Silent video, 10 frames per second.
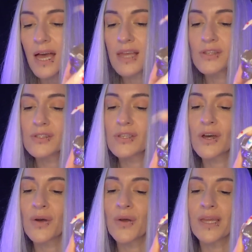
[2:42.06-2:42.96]
So
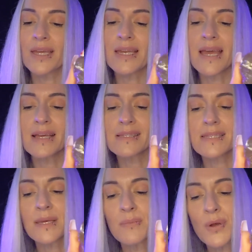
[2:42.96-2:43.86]
it connects
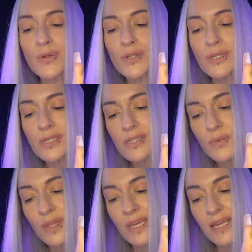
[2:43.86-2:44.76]
the emotions
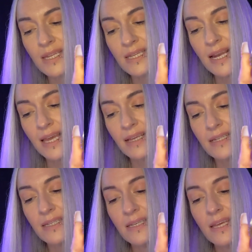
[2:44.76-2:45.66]
with the
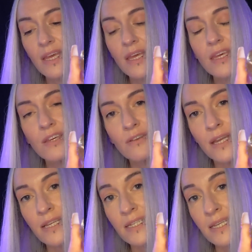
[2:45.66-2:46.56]
intellect,
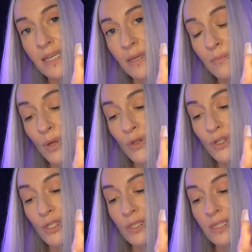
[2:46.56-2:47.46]
creating
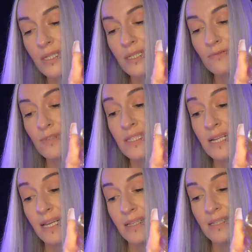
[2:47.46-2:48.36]
emotional
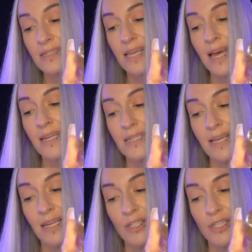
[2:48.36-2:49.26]
resilience and
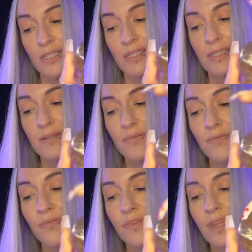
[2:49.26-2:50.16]
intelligence.
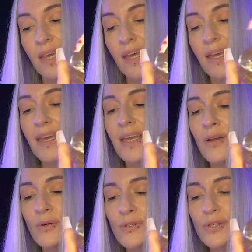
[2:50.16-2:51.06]
It
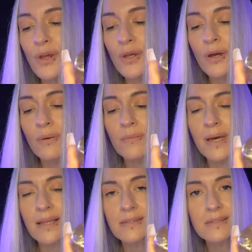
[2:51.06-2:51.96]
also
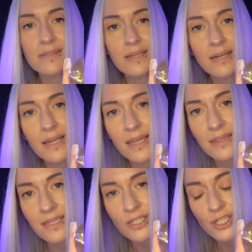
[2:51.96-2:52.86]
combats
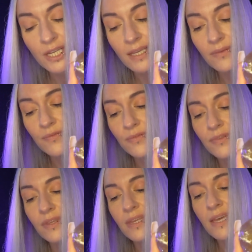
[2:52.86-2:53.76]
lethargy
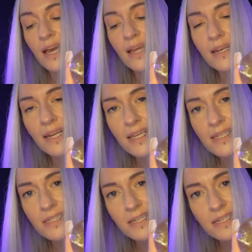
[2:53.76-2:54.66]
and
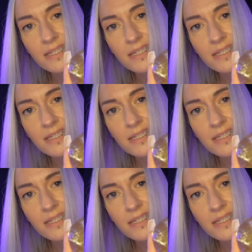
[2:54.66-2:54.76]
laziness,